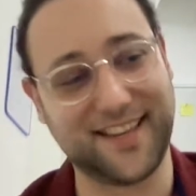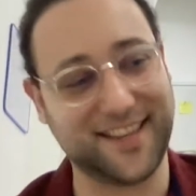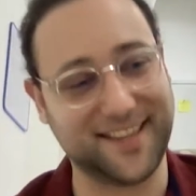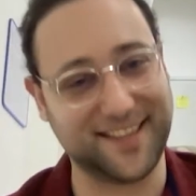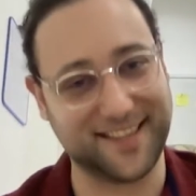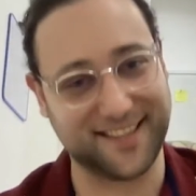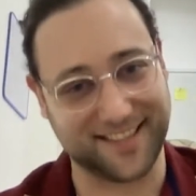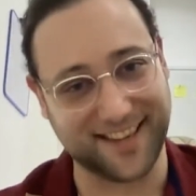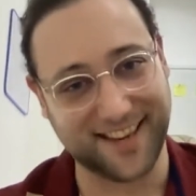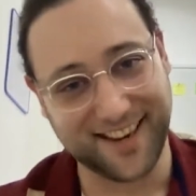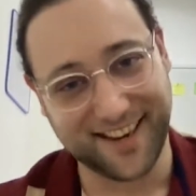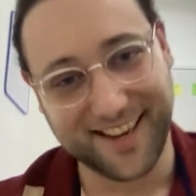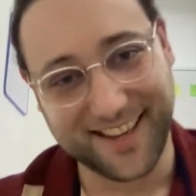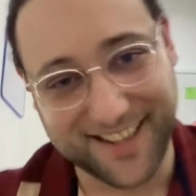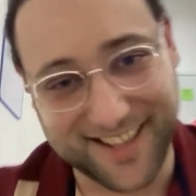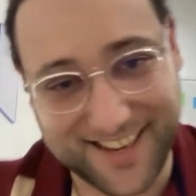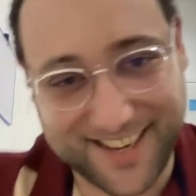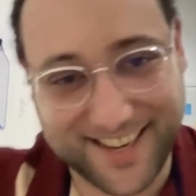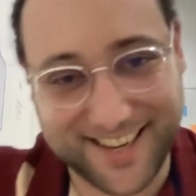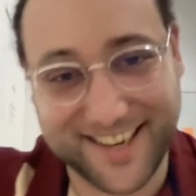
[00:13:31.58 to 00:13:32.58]
please.
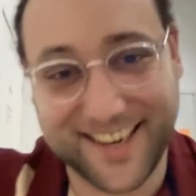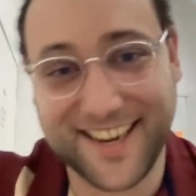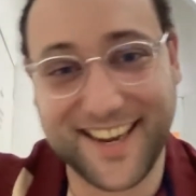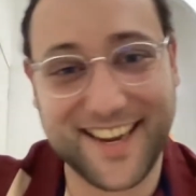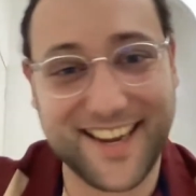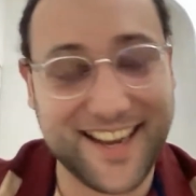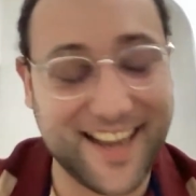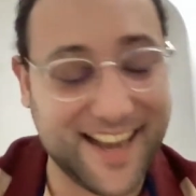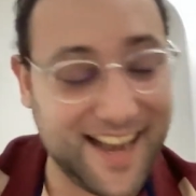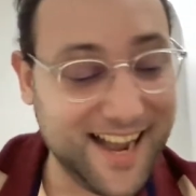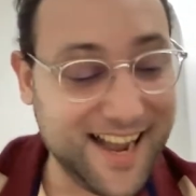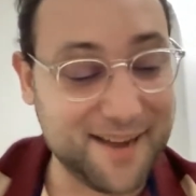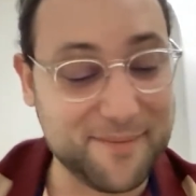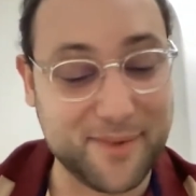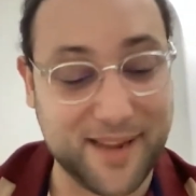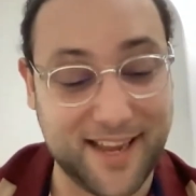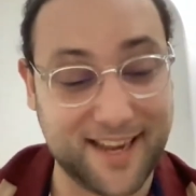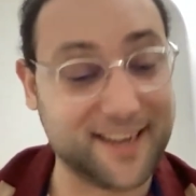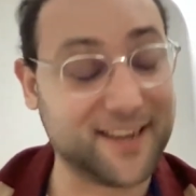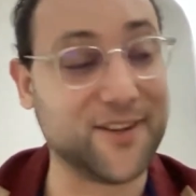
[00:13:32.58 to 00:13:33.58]
Like, I'm
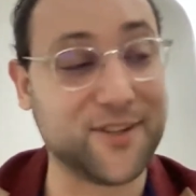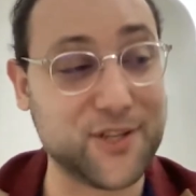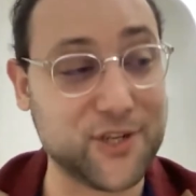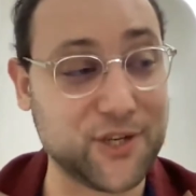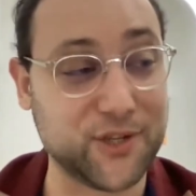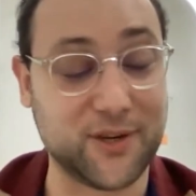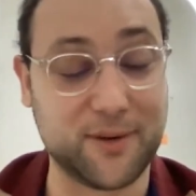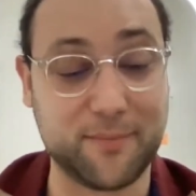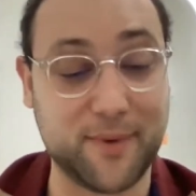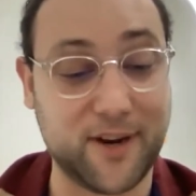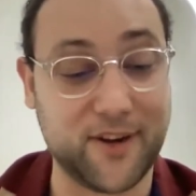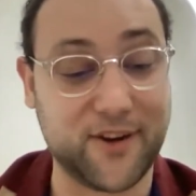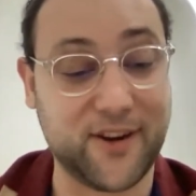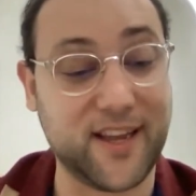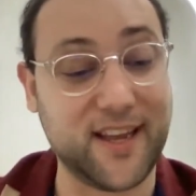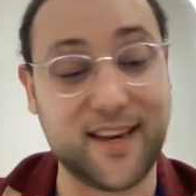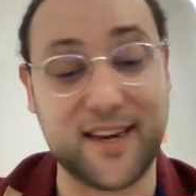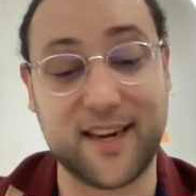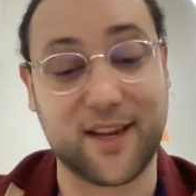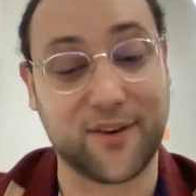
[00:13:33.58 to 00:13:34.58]
like not sure about
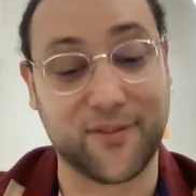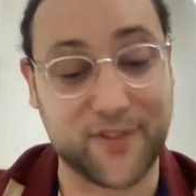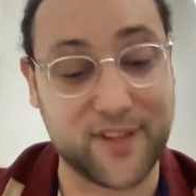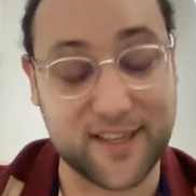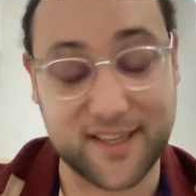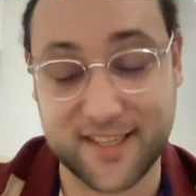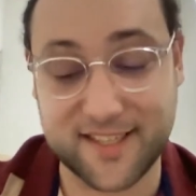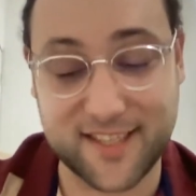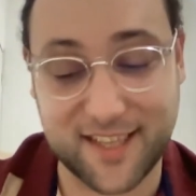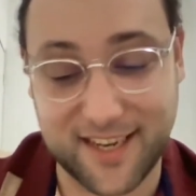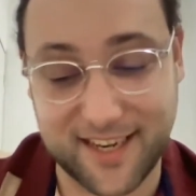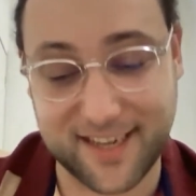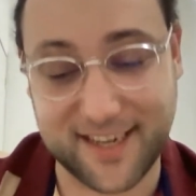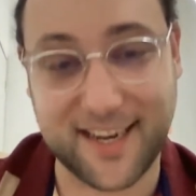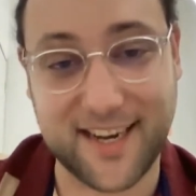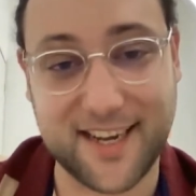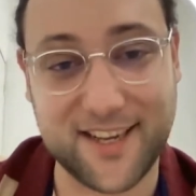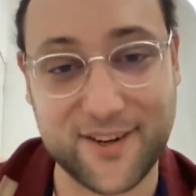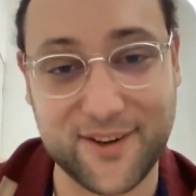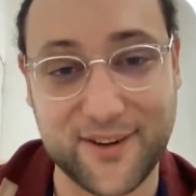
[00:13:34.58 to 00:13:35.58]
any of this.
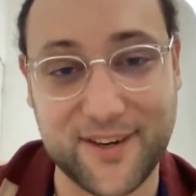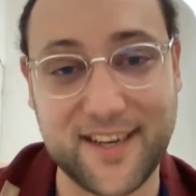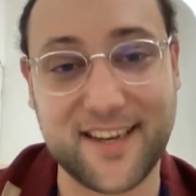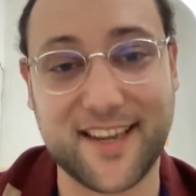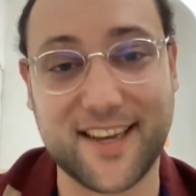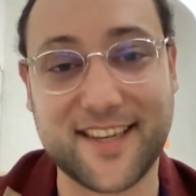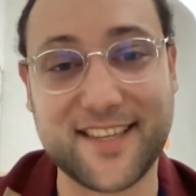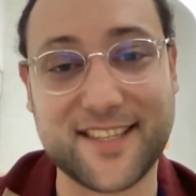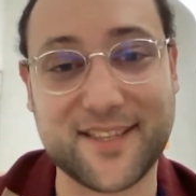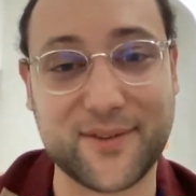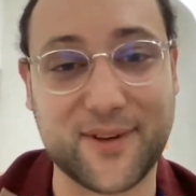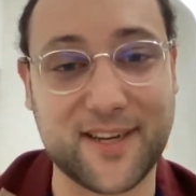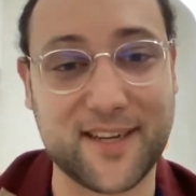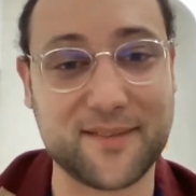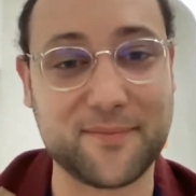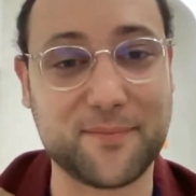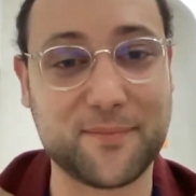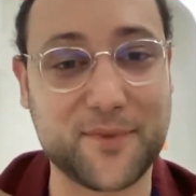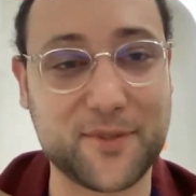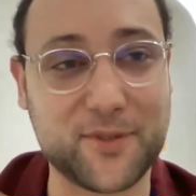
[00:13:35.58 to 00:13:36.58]
Like, I don't need
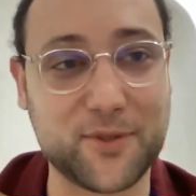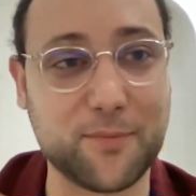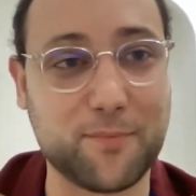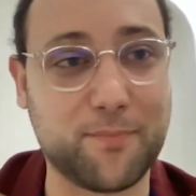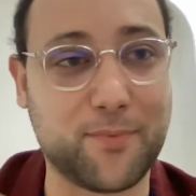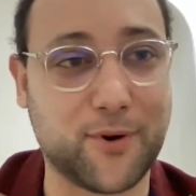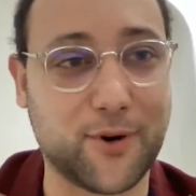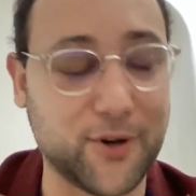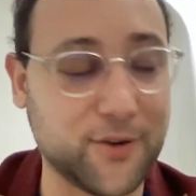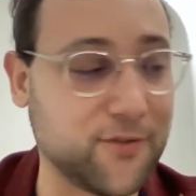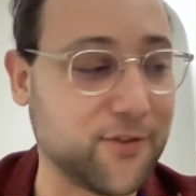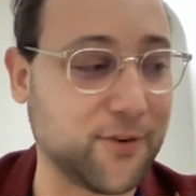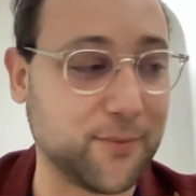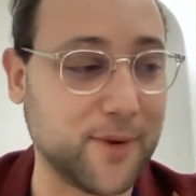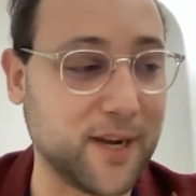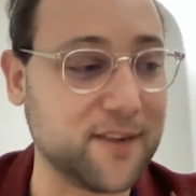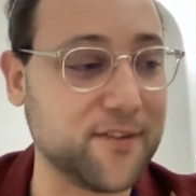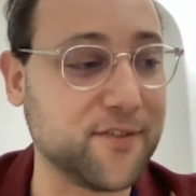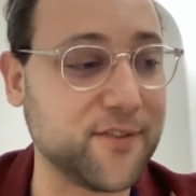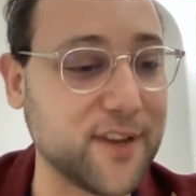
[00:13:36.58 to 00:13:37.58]
extra support for
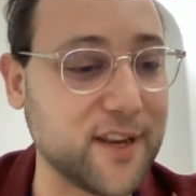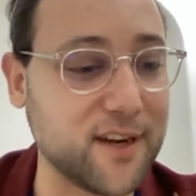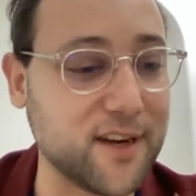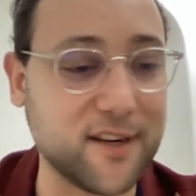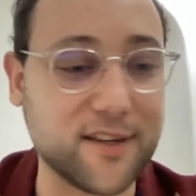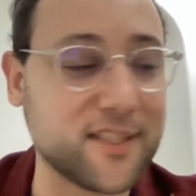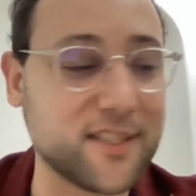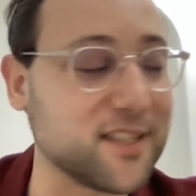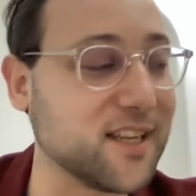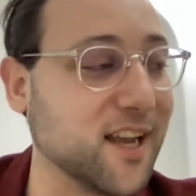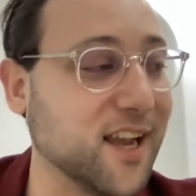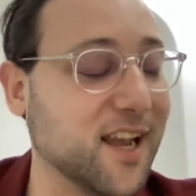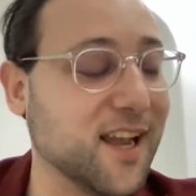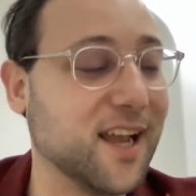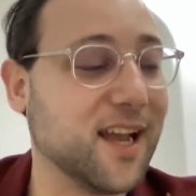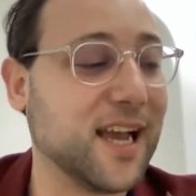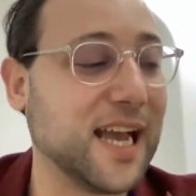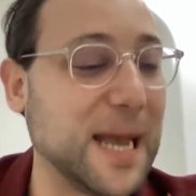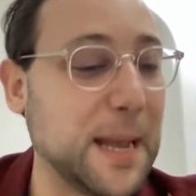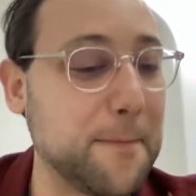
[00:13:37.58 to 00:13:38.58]
my fears.
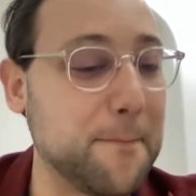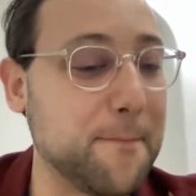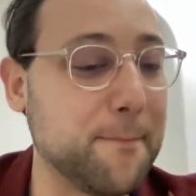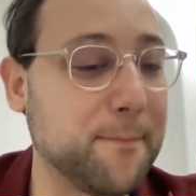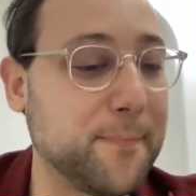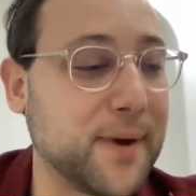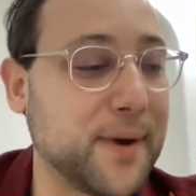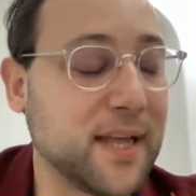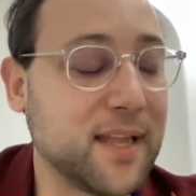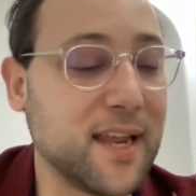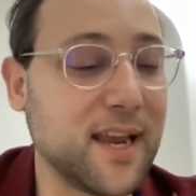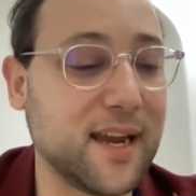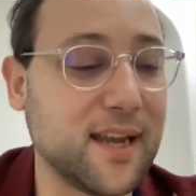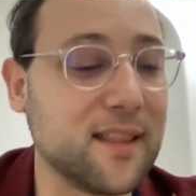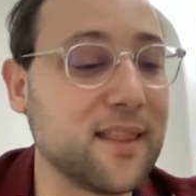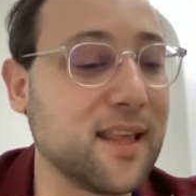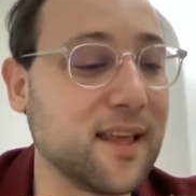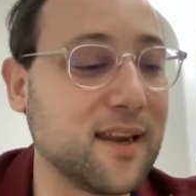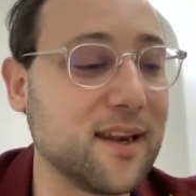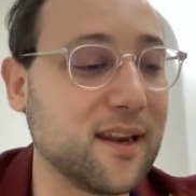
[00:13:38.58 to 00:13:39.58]
But yeah,
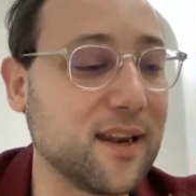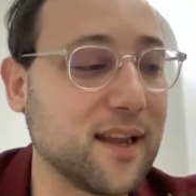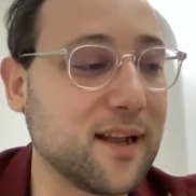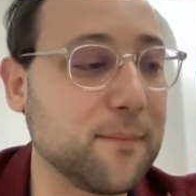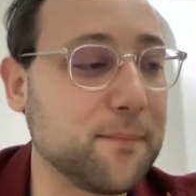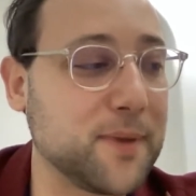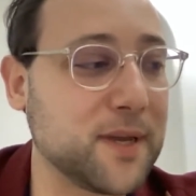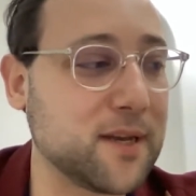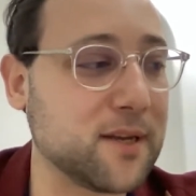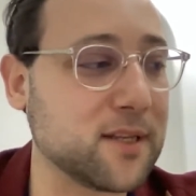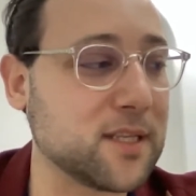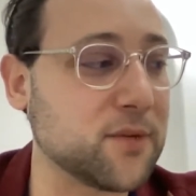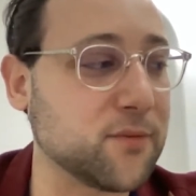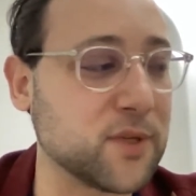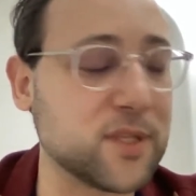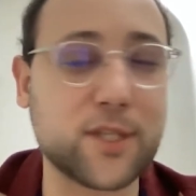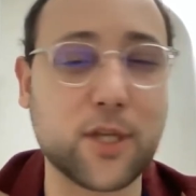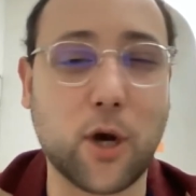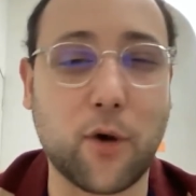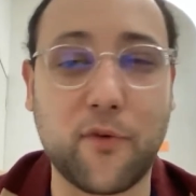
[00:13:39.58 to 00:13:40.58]
and then because it
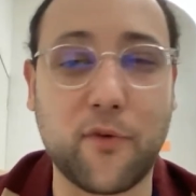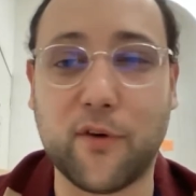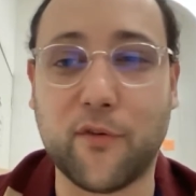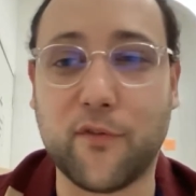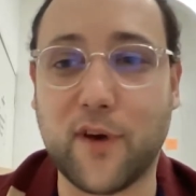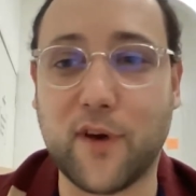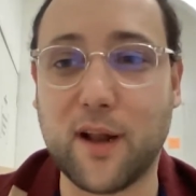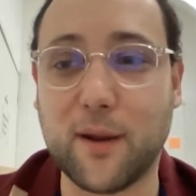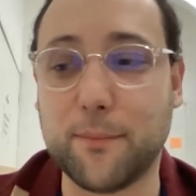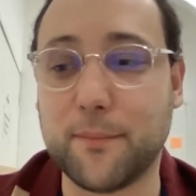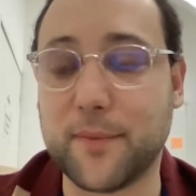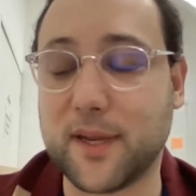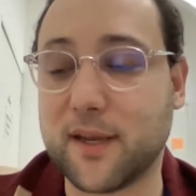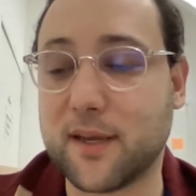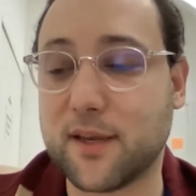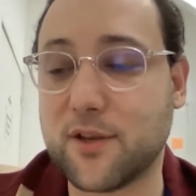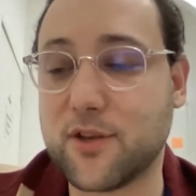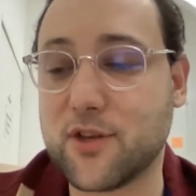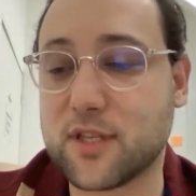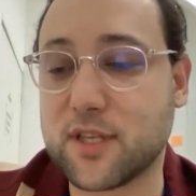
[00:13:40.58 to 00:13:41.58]
was so
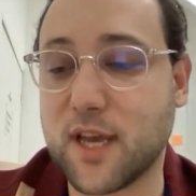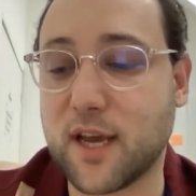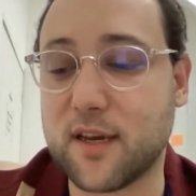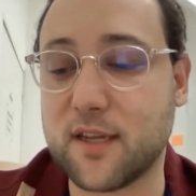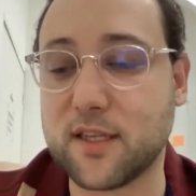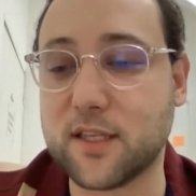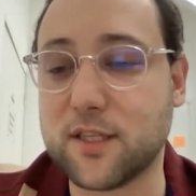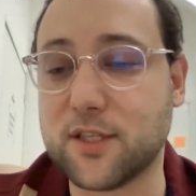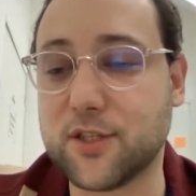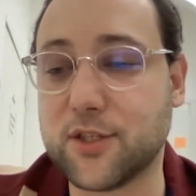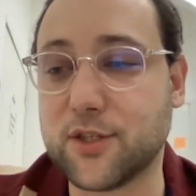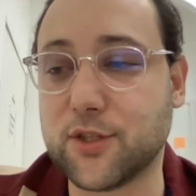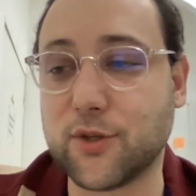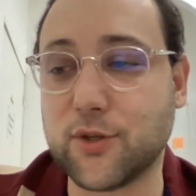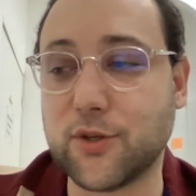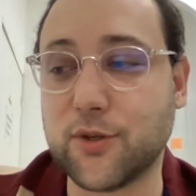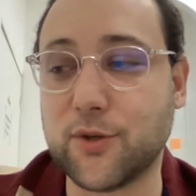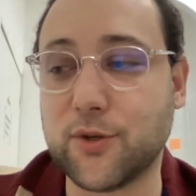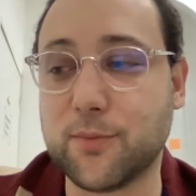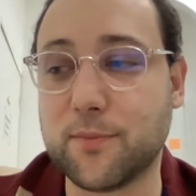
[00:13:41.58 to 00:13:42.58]
overwhelming, you just kind of
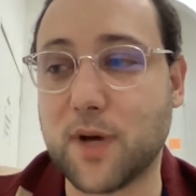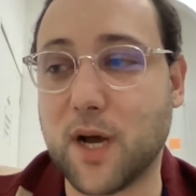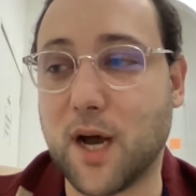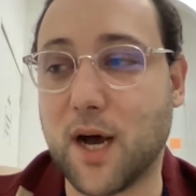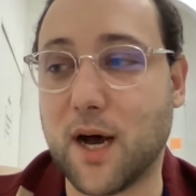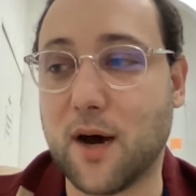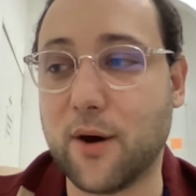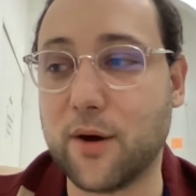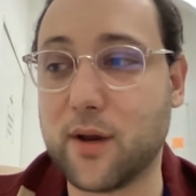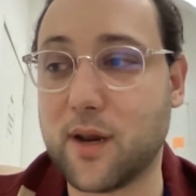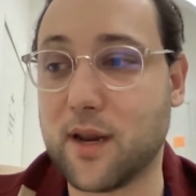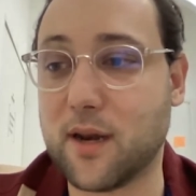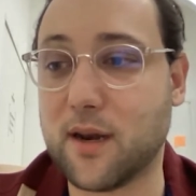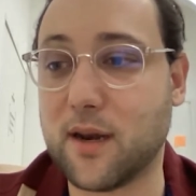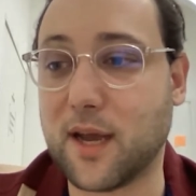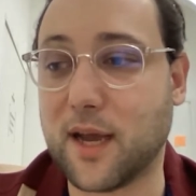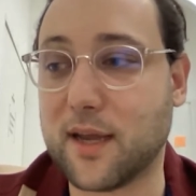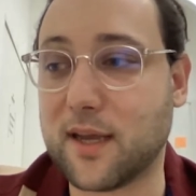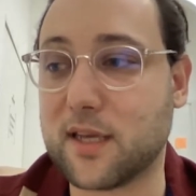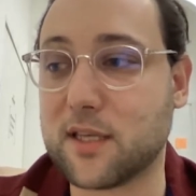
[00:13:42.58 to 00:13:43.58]
zoom out.
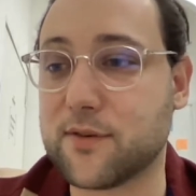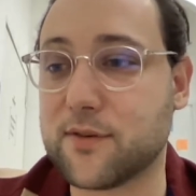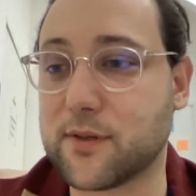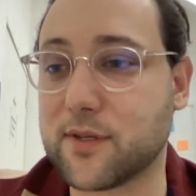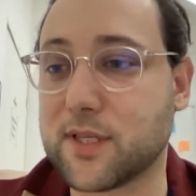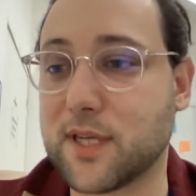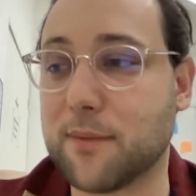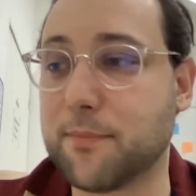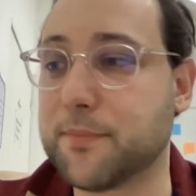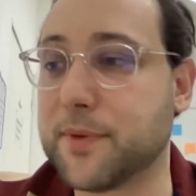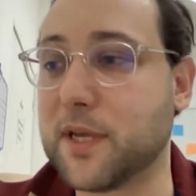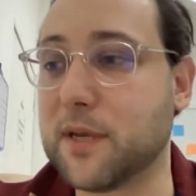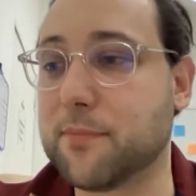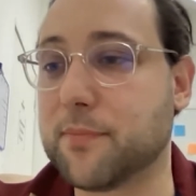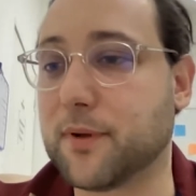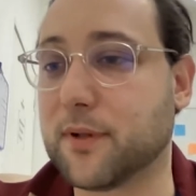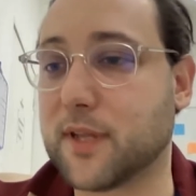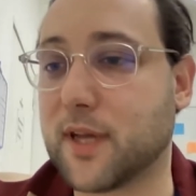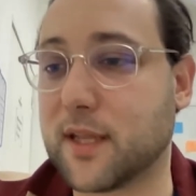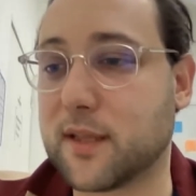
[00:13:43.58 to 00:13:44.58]
And I guess for some
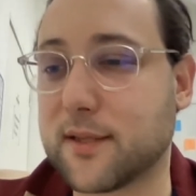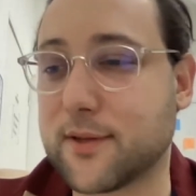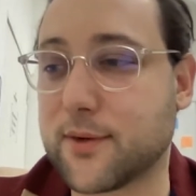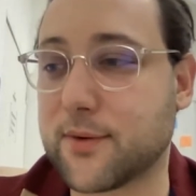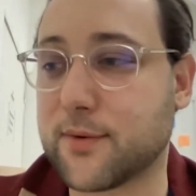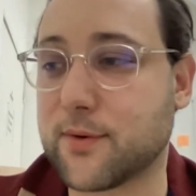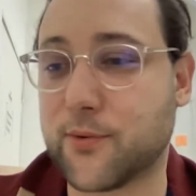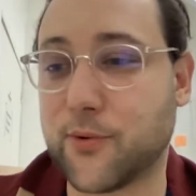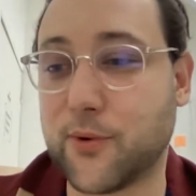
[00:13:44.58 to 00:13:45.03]
people that